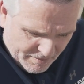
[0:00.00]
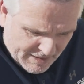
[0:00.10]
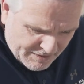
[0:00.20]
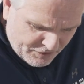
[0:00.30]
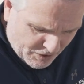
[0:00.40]

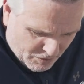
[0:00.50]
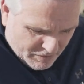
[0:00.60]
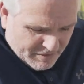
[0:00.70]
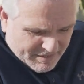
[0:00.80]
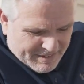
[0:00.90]
So,
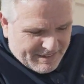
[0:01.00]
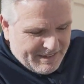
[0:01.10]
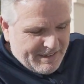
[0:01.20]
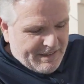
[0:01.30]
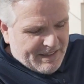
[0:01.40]

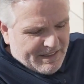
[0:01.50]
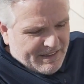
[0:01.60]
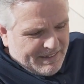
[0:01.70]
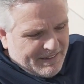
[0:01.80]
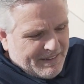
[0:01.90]
in
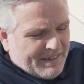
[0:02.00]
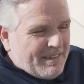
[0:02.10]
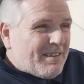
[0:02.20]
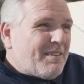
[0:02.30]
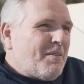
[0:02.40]
a
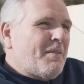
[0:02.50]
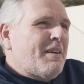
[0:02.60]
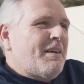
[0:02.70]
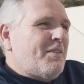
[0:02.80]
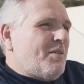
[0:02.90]

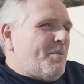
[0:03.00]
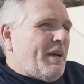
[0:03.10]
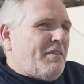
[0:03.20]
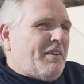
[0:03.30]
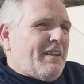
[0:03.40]
to
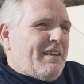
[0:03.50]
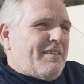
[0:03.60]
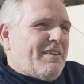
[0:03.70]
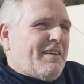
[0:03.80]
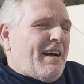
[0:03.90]
basically
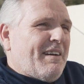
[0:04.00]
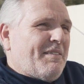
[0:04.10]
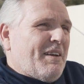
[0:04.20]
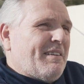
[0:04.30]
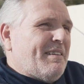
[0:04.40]
to
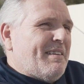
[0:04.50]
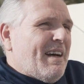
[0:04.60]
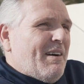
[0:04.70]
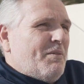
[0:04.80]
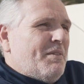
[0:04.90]
highlight it
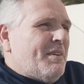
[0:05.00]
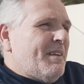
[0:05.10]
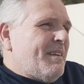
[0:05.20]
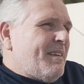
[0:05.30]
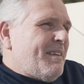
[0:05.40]
down,
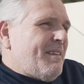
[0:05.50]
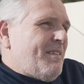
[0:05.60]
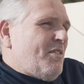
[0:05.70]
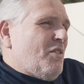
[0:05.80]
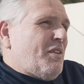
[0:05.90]

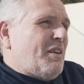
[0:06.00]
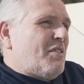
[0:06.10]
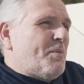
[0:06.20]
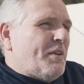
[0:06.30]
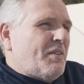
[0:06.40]
there's nothing
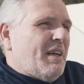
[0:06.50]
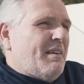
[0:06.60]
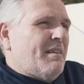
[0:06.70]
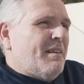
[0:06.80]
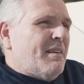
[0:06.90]
to be
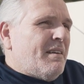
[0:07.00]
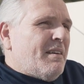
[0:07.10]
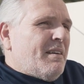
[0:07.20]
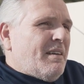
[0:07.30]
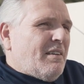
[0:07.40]
said.
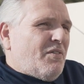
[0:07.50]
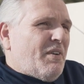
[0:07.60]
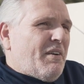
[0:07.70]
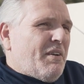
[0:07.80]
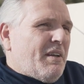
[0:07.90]
It's
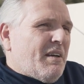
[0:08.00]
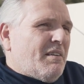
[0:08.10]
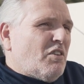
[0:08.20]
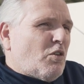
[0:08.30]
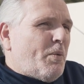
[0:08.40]
very uh,
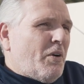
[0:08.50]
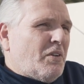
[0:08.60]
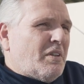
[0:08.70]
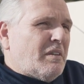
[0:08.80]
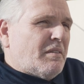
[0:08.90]

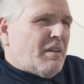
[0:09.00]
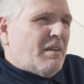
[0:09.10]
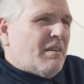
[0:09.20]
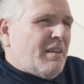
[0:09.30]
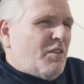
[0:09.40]
disappointing to say
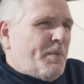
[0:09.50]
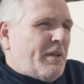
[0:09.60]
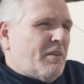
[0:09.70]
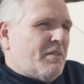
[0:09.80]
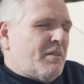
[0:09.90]
the least
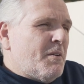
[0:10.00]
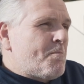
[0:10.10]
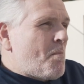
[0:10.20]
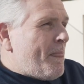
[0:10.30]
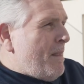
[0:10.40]
because
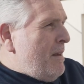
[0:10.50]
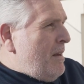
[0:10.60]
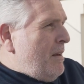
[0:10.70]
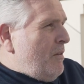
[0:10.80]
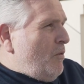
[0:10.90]

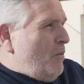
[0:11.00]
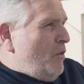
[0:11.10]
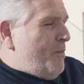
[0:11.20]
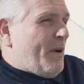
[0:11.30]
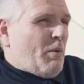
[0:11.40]

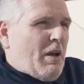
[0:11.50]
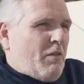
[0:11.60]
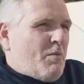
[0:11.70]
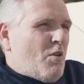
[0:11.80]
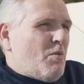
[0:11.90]
We've been away
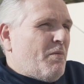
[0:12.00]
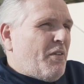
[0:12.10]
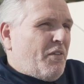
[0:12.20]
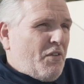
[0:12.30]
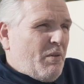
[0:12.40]
from home
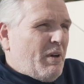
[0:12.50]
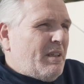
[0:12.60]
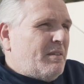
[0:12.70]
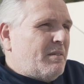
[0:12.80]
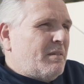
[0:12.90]
for three
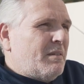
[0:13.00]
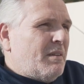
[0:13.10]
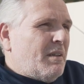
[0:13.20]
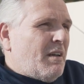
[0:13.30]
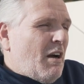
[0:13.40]
weeks.
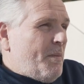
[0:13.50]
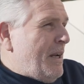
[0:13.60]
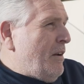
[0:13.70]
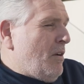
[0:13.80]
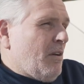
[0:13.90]
I've been
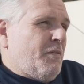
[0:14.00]
in Holland